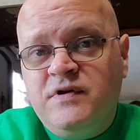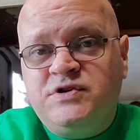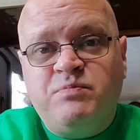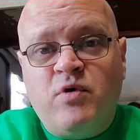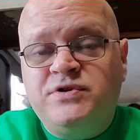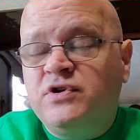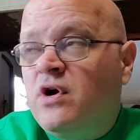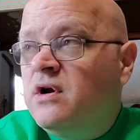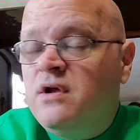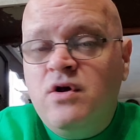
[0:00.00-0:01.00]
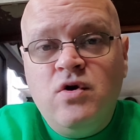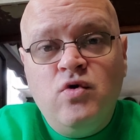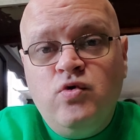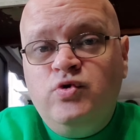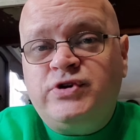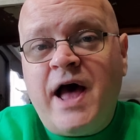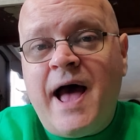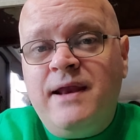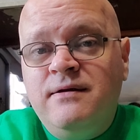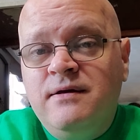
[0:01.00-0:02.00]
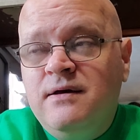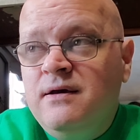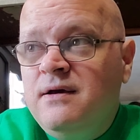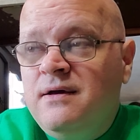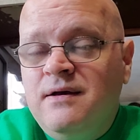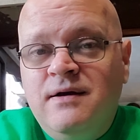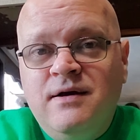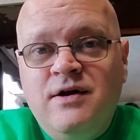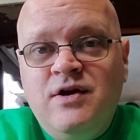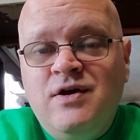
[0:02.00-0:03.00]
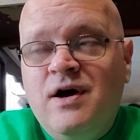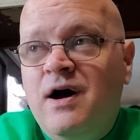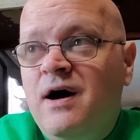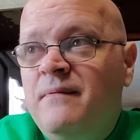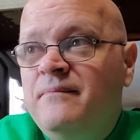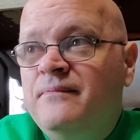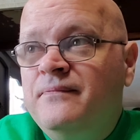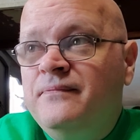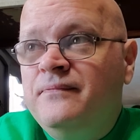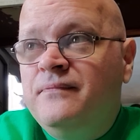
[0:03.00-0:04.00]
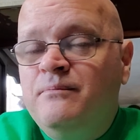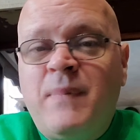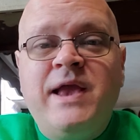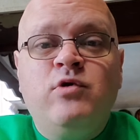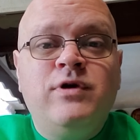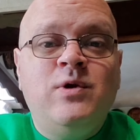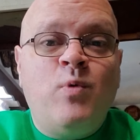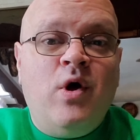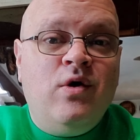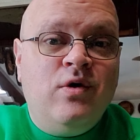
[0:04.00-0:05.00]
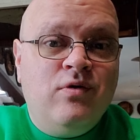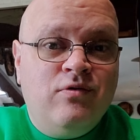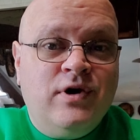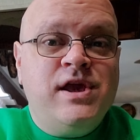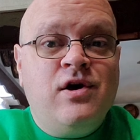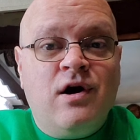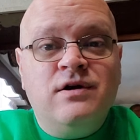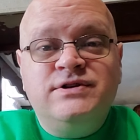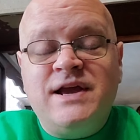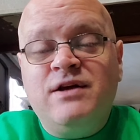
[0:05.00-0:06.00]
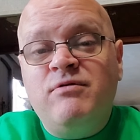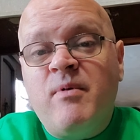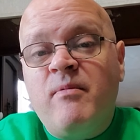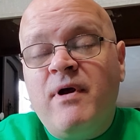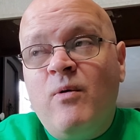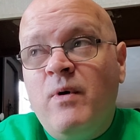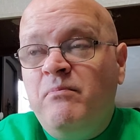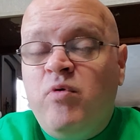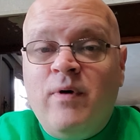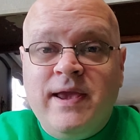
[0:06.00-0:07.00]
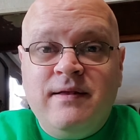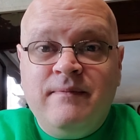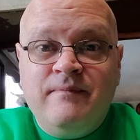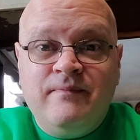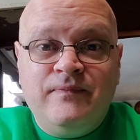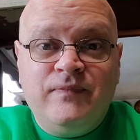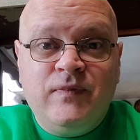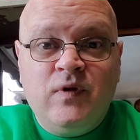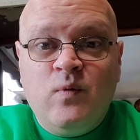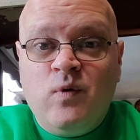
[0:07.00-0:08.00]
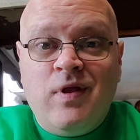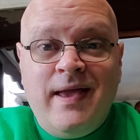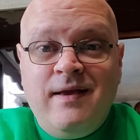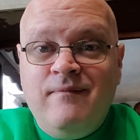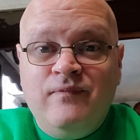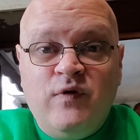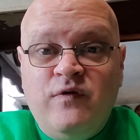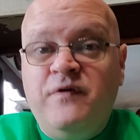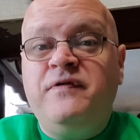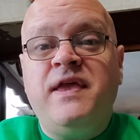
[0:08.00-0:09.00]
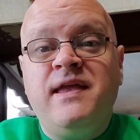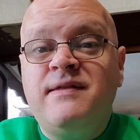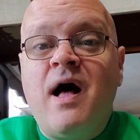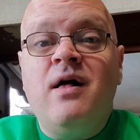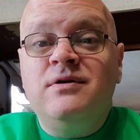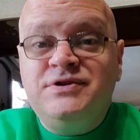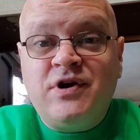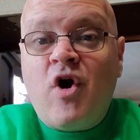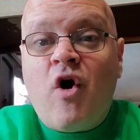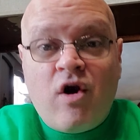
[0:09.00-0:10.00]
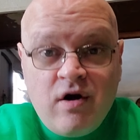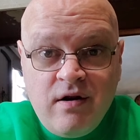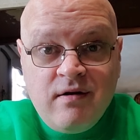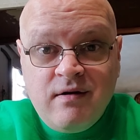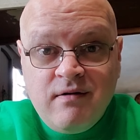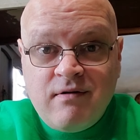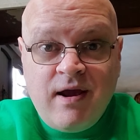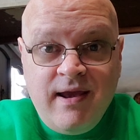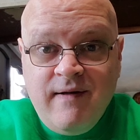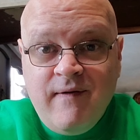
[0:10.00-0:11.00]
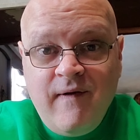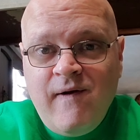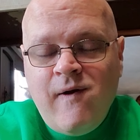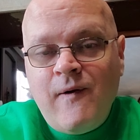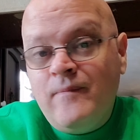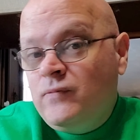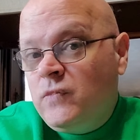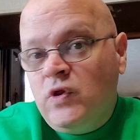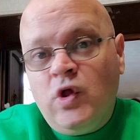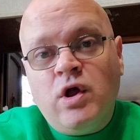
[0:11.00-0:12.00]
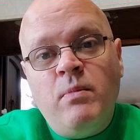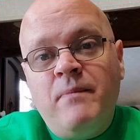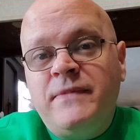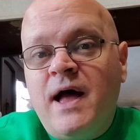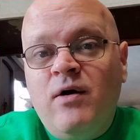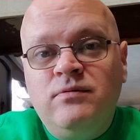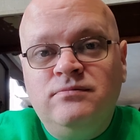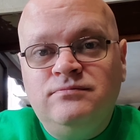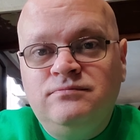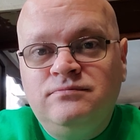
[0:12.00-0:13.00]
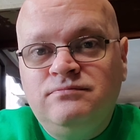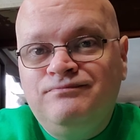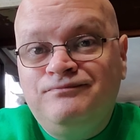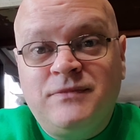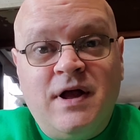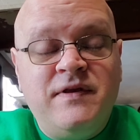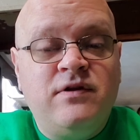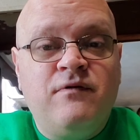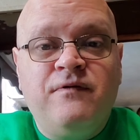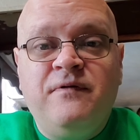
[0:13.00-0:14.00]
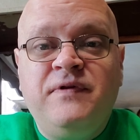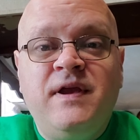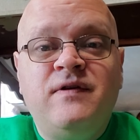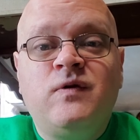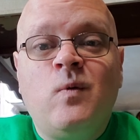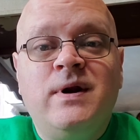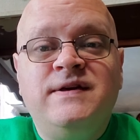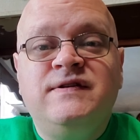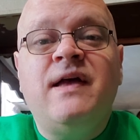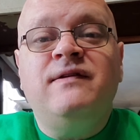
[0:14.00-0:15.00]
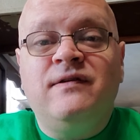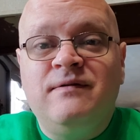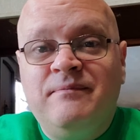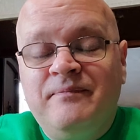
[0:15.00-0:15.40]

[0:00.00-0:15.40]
a sports card, who's hot? Uh, Mike Greenwell rookie cards. I can remember at one point were like fifteen dollars a card right? Look them up now. I think they're 15 to 20 cents.